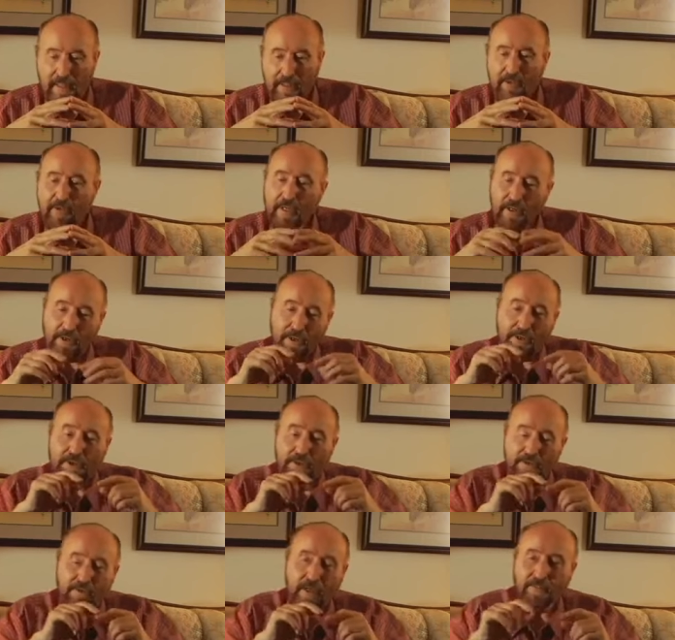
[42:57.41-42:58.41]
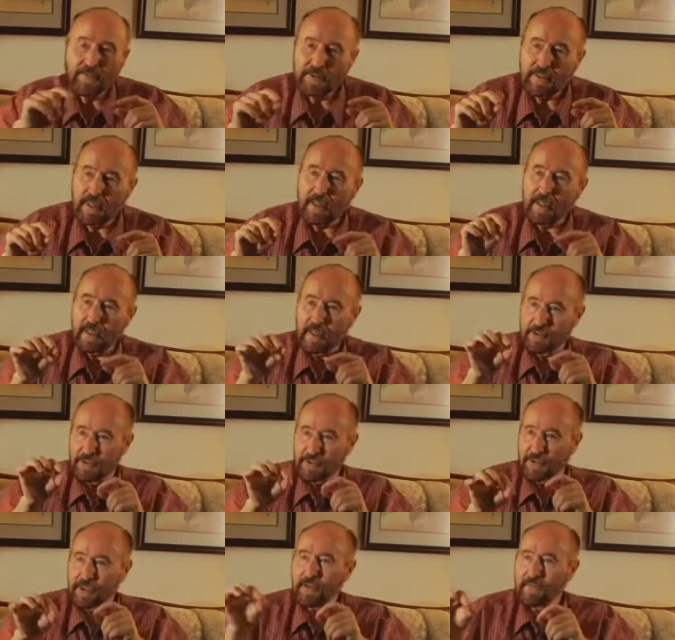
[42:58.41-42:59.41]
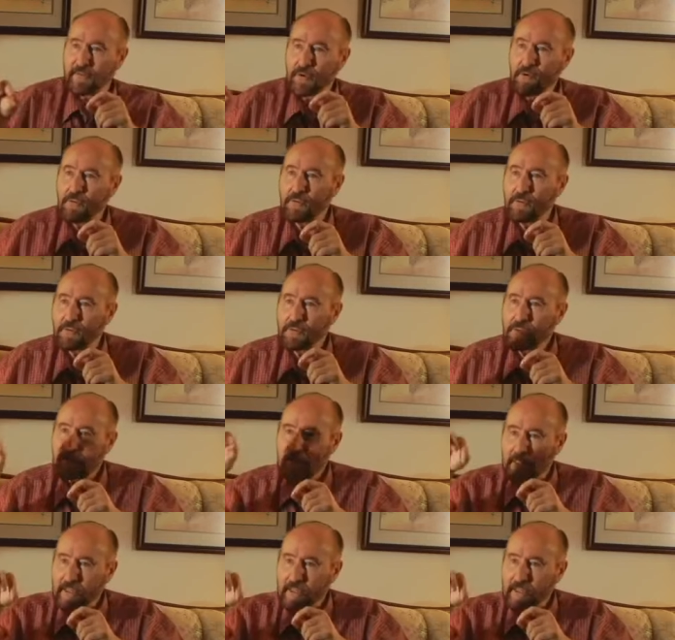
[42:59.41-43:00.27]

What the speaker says: You can also represent it as a set of holes,